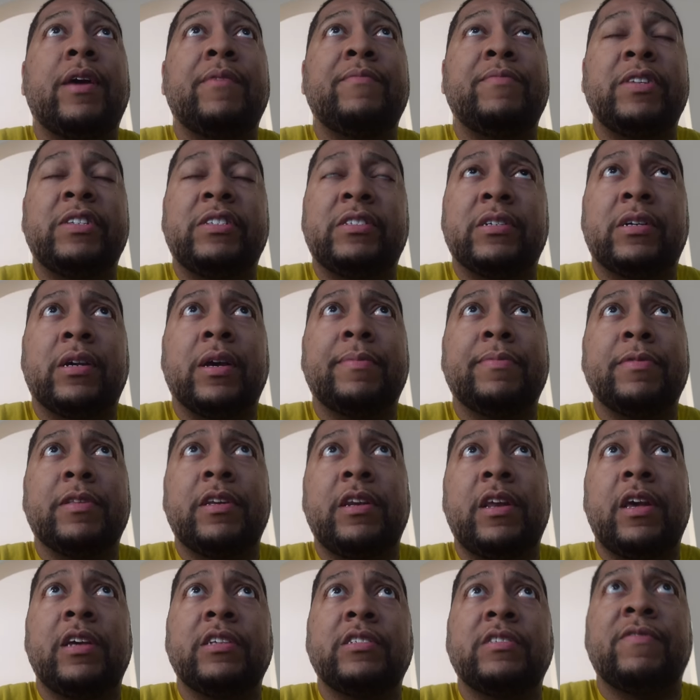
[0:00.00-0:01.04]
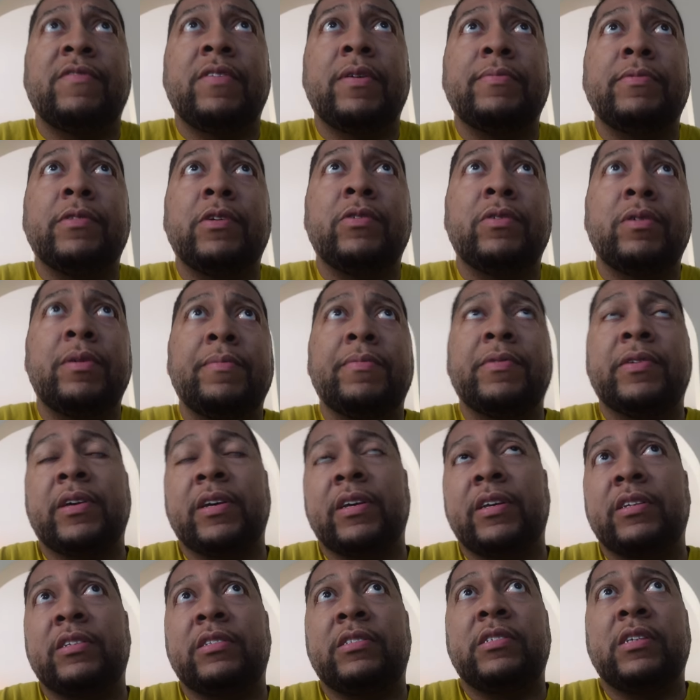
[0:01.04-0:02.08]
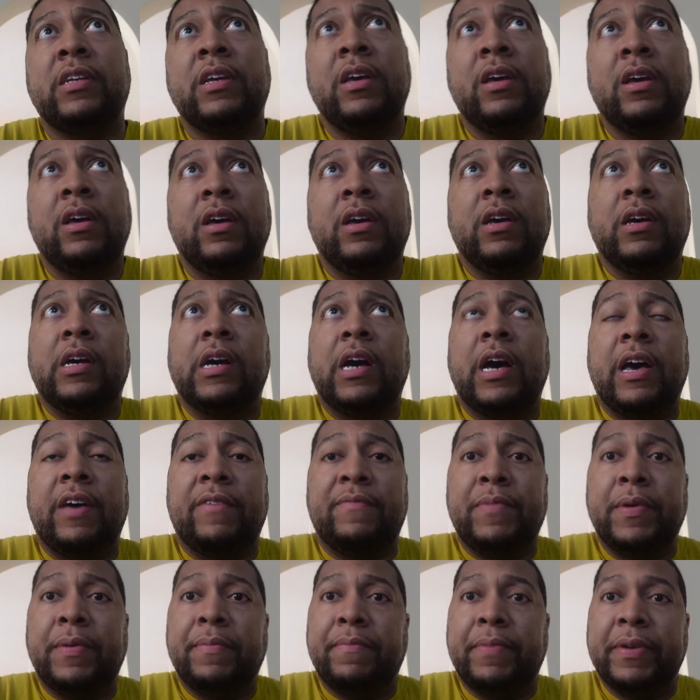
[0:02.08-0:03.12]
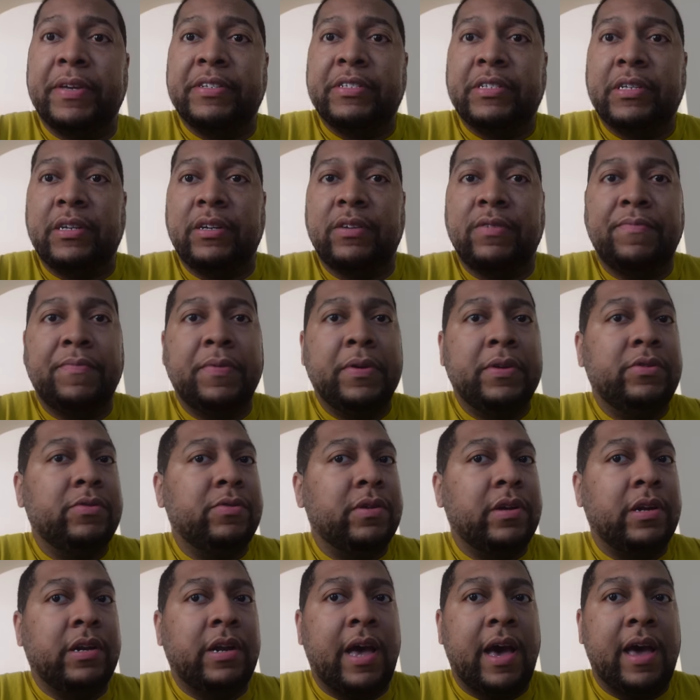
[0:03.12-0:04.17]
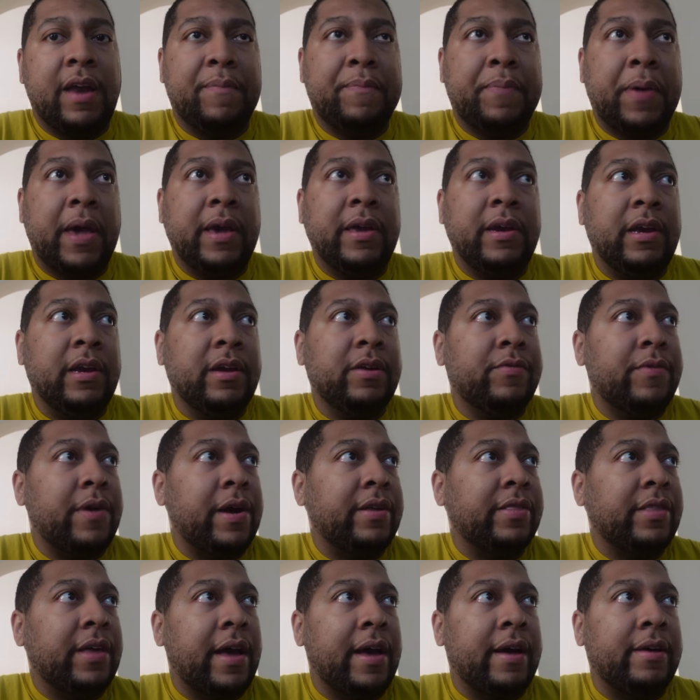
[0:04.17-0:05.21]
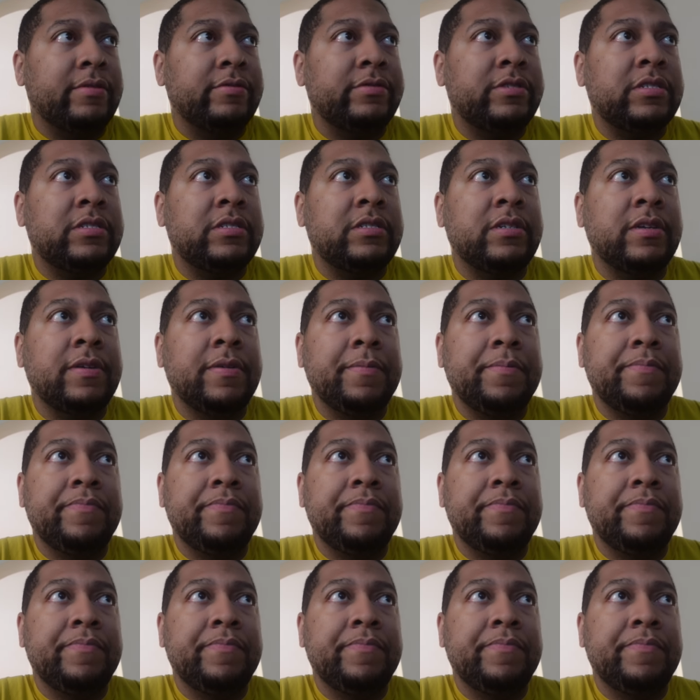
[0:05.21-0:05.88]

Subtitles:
I missed a couple of days of uploading because I have been busy, been doing a lot of painting around the house,